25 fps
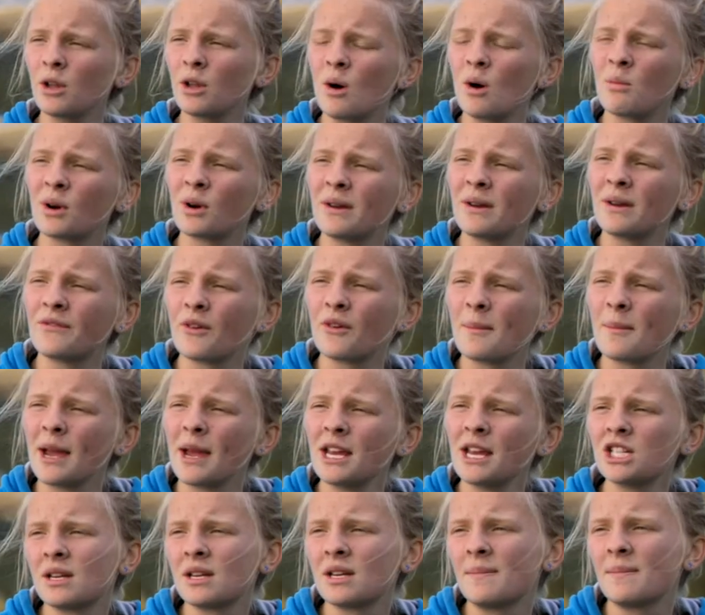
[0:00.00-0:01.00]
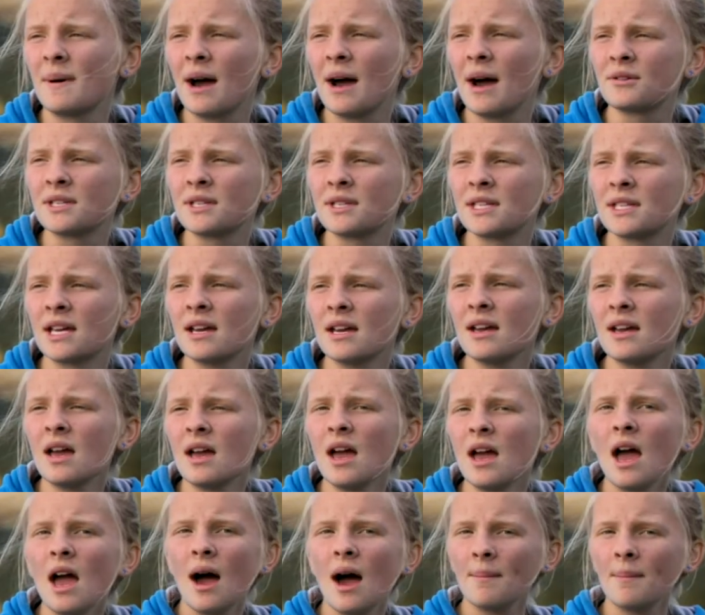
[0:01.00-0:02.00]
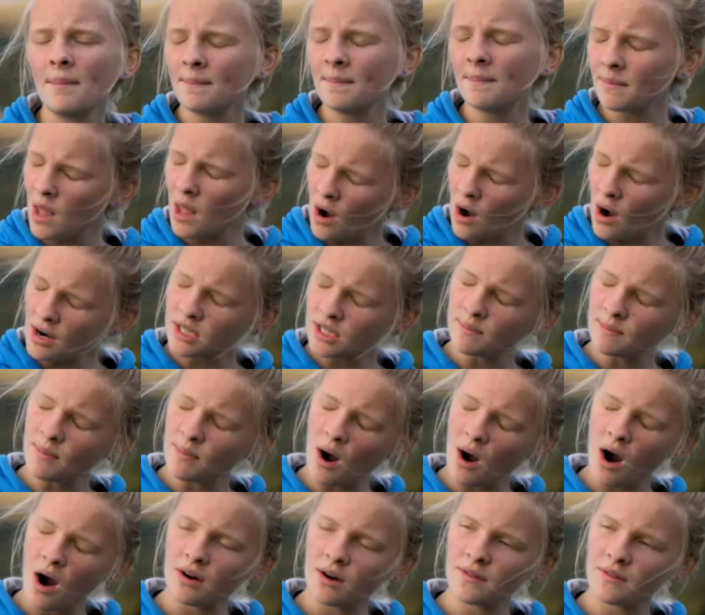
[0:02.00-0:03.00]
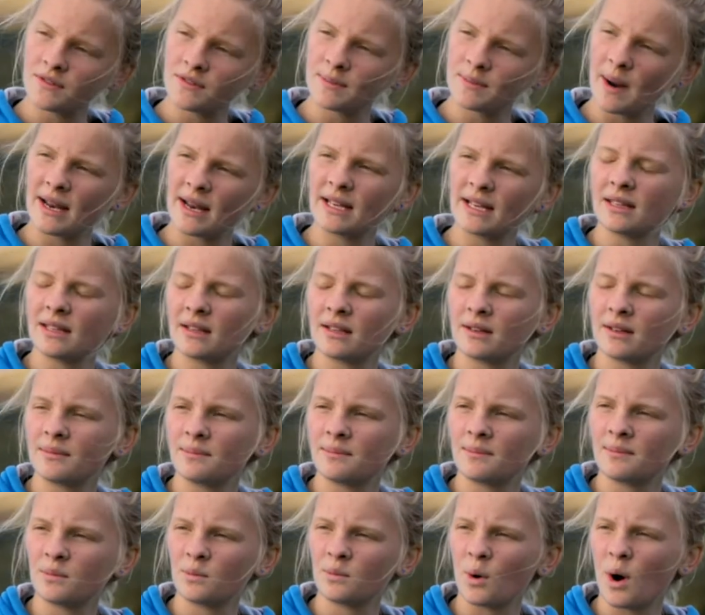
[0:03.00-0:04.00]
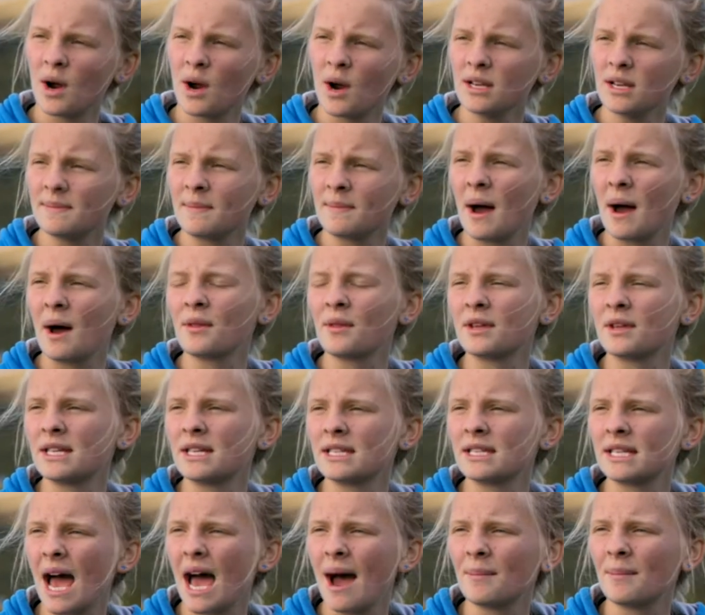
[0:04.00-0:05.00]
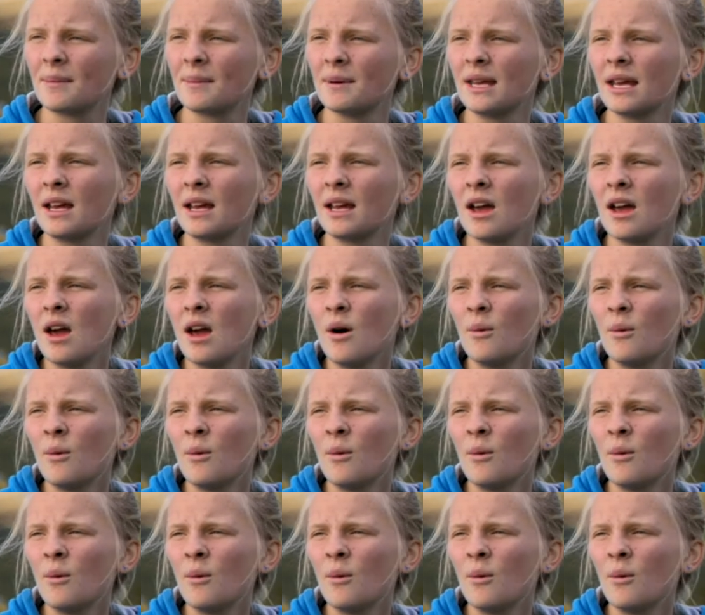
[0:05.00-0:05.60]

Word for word: a lot more information about it. A large part of spreading the word about this happening